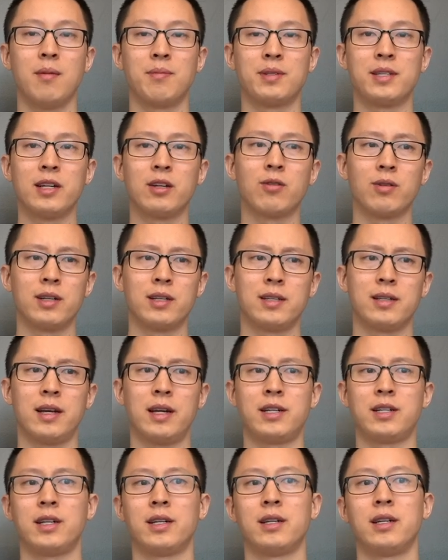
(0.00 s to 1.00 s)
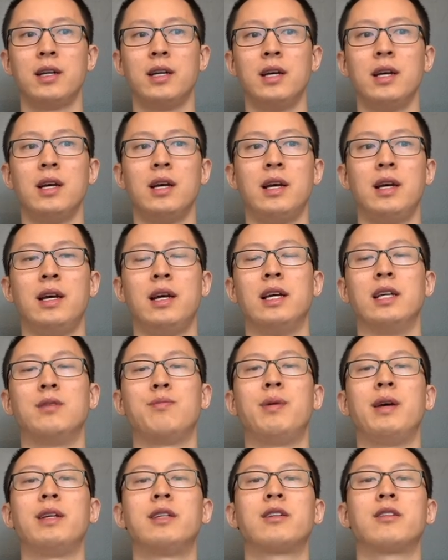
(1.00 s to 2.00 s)
Synchronization is
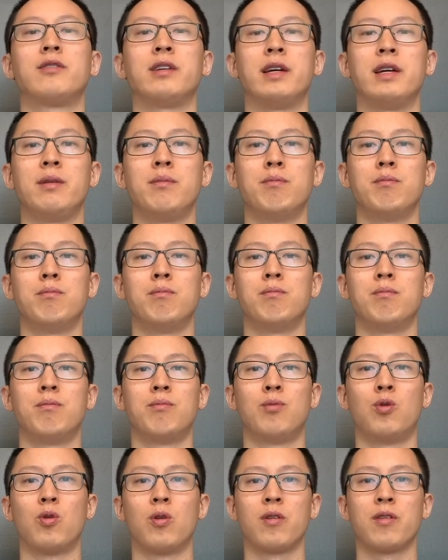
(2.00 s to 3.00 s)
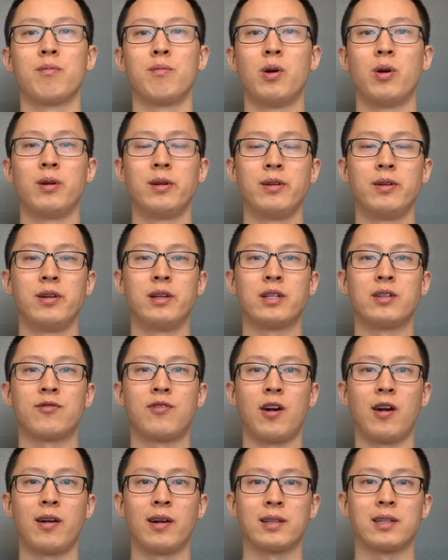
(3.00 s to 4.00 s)
basically more of motor units
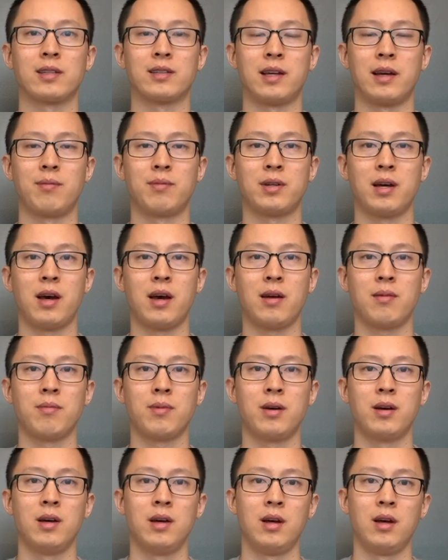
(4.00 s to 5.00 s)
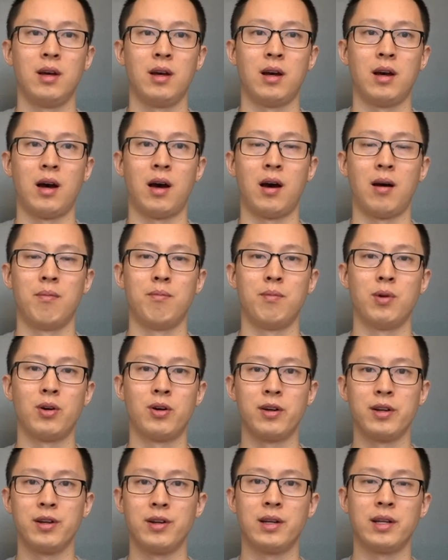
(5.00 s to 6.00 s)
firing at the same time.
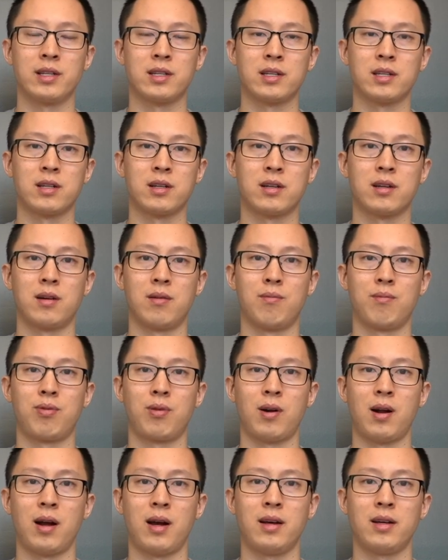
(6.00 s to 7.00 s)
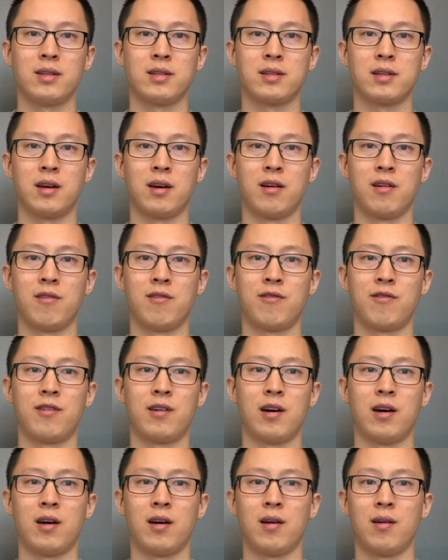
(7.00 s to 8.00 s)
Motor units comprise of
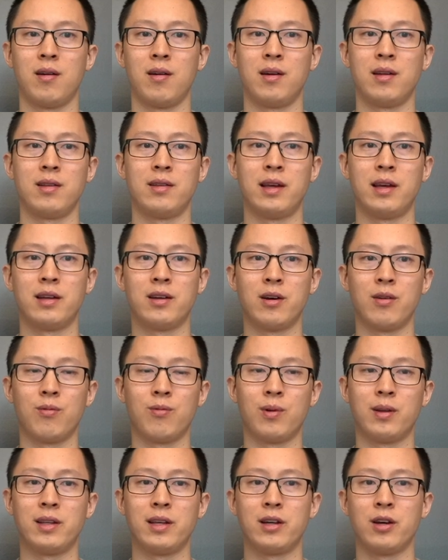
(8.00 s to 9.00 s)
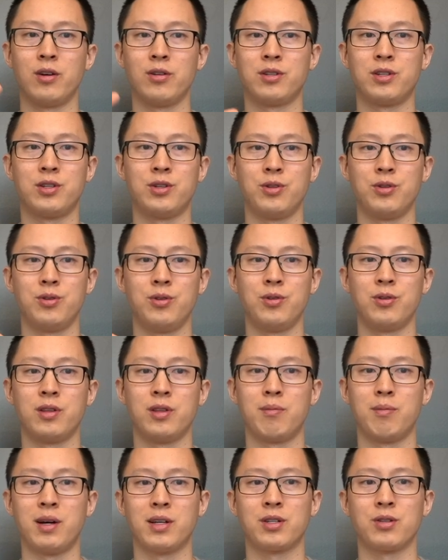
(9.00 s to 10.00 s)
they go when they go to
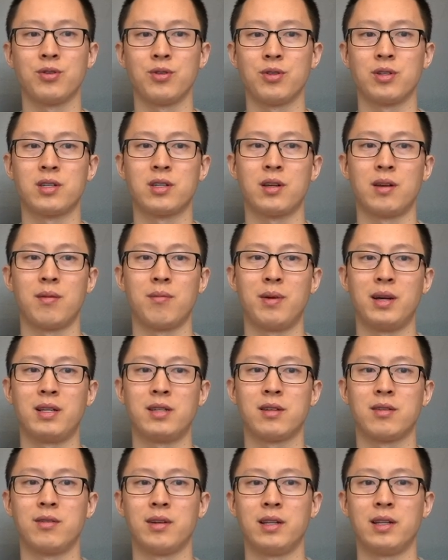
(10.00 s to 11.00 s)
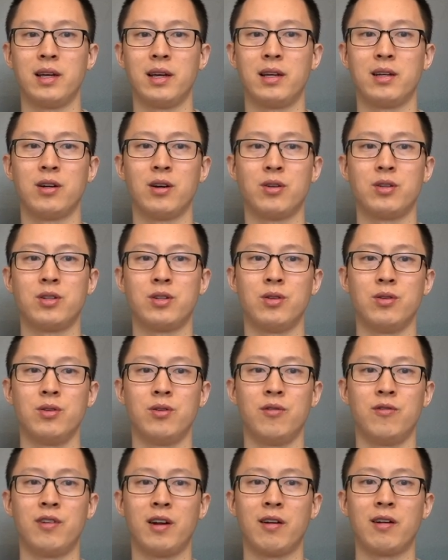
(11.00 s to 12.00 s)
the muscles, basically they go
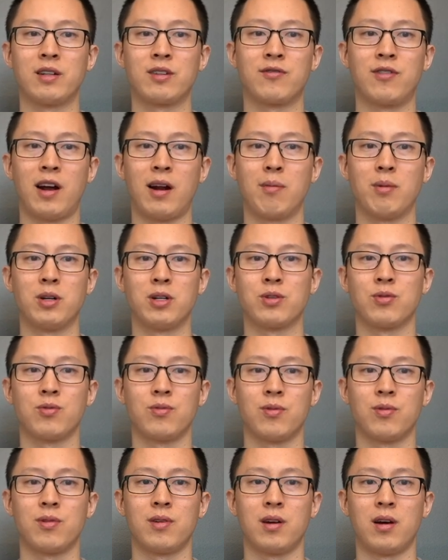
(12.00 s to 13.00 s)
to various fibers